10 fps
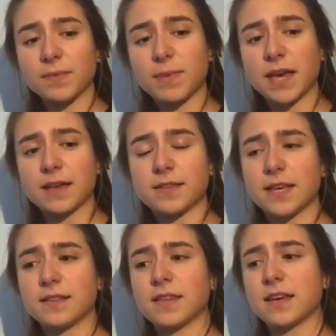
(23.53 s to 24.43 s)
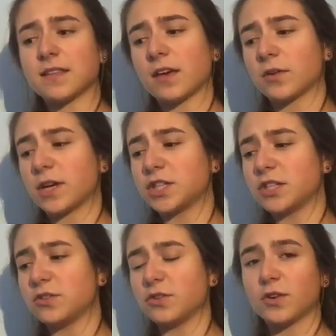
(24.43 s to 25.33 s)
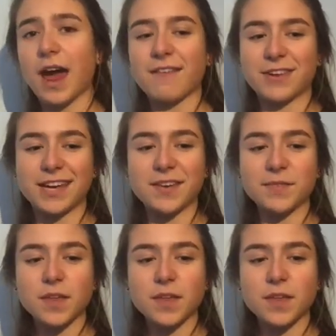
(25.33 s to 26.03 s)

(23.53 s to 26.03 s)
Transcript: because it's the acceleration due to gravity.